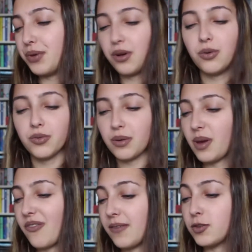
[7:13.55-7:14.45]
Bill was one of
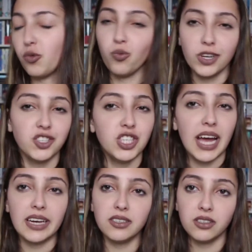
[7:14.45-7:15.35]
my favorites. Richie
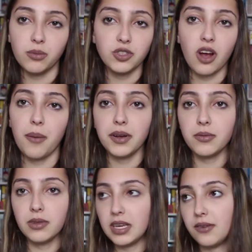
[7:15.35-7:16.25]
added so much comic
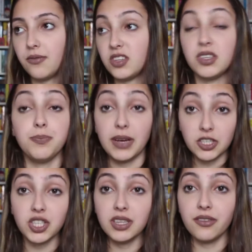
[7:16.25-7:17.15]
relief,
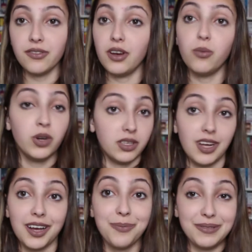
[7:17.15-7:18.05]
especially in the film. We're not
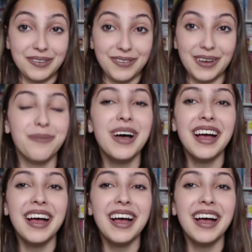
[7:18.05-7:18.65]
talking about the film.